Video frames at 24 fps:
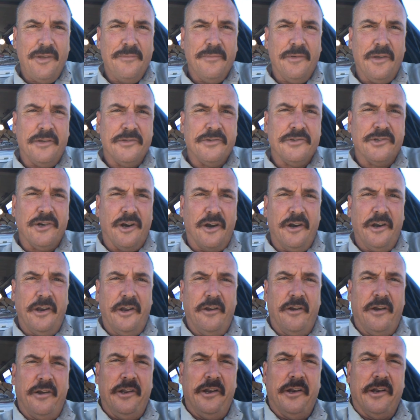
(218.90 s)
Getting started
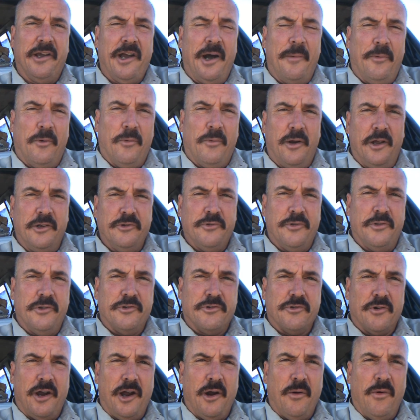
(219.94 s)
here. I did a couple runs with the
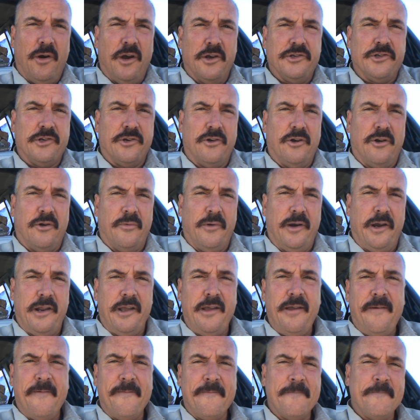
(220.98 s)
dry washer
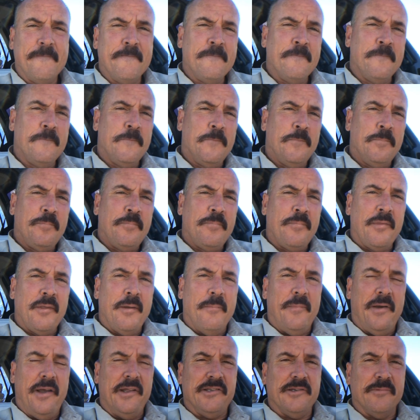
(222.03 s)
already.
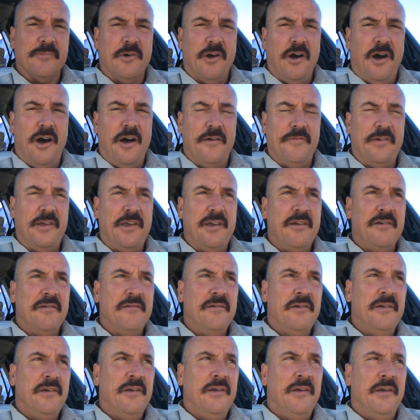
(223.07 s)
Made some coffee.
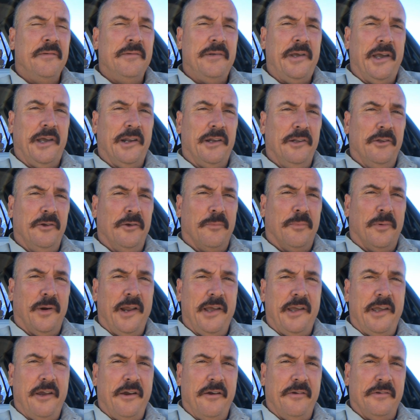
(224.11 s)
Taking a little
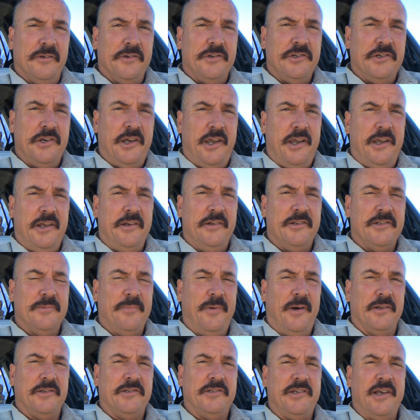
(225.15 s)
break here in the shade. It's
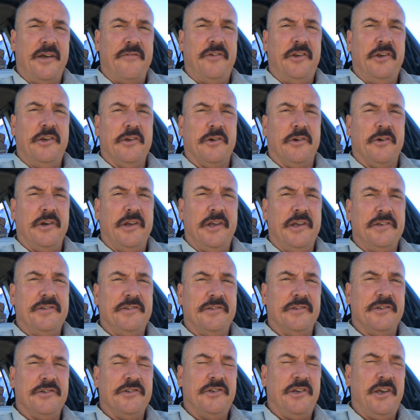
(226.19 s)
about 70 degrees
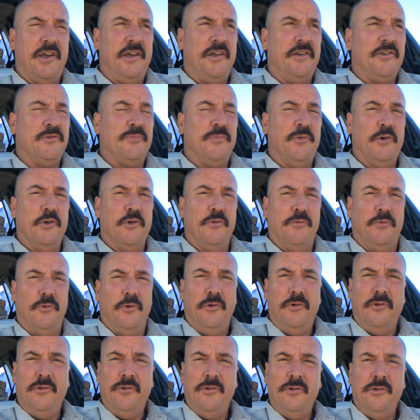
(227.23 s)
in the shade. It's
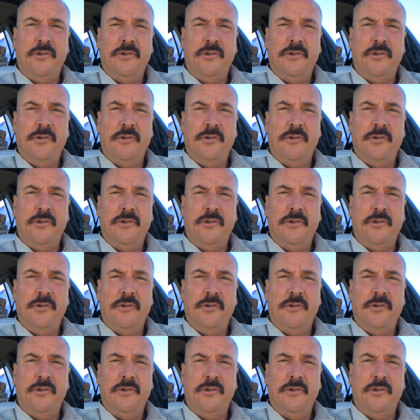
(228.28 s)
beautiful.